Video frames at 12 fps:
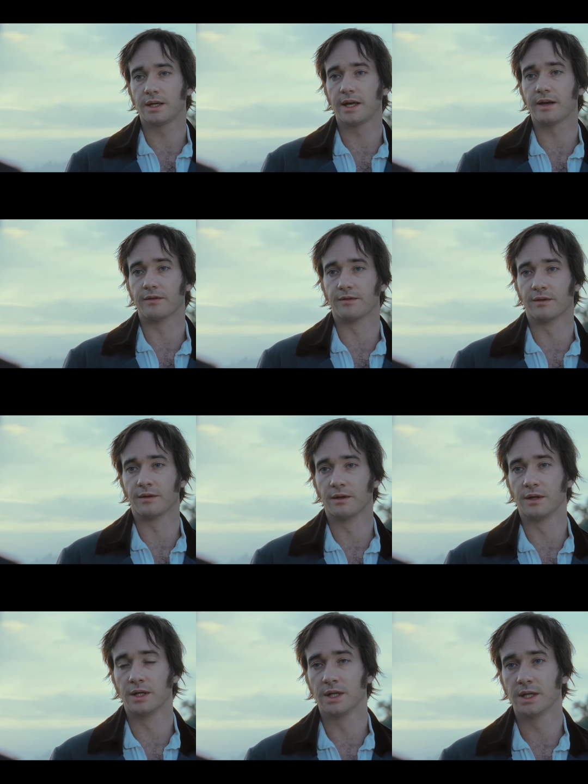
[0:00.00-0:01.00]
If,
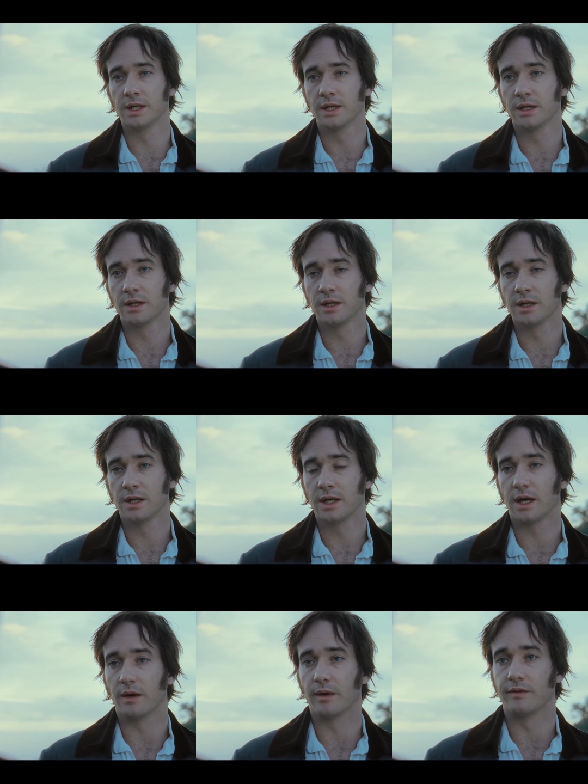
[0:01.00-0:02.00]

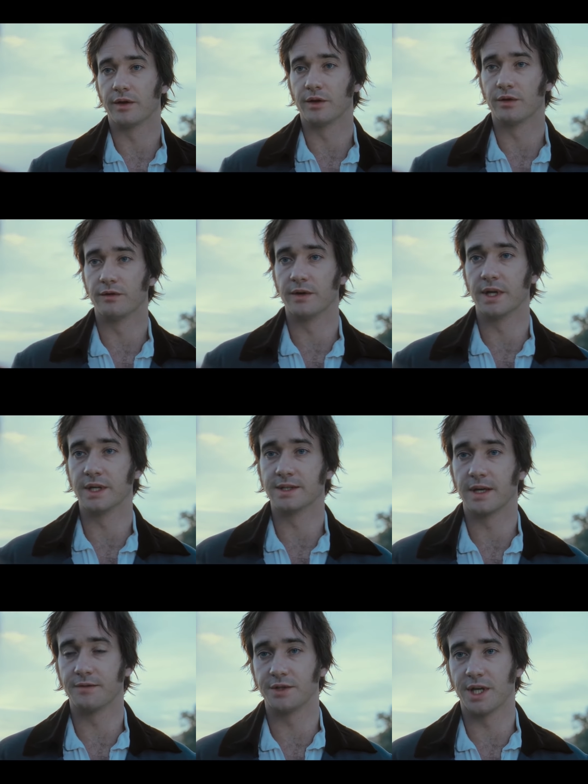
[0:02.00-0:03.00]
however, your feelings
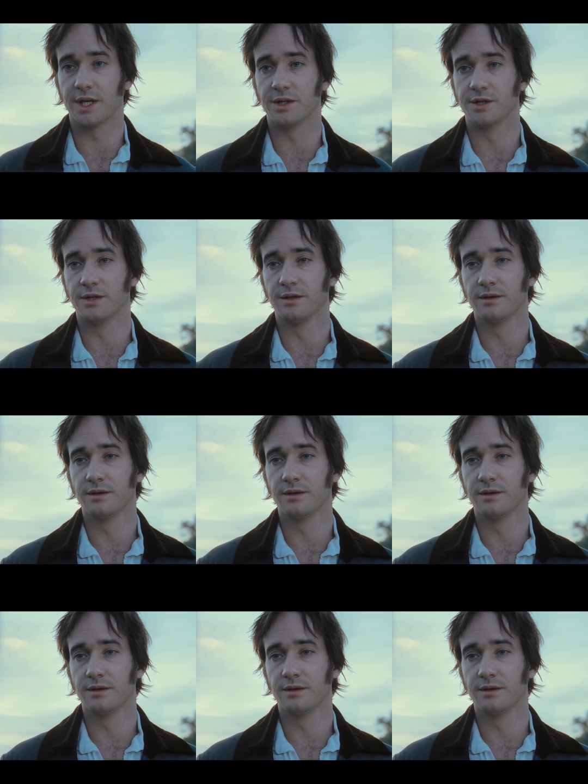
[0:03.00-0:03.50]
have changed,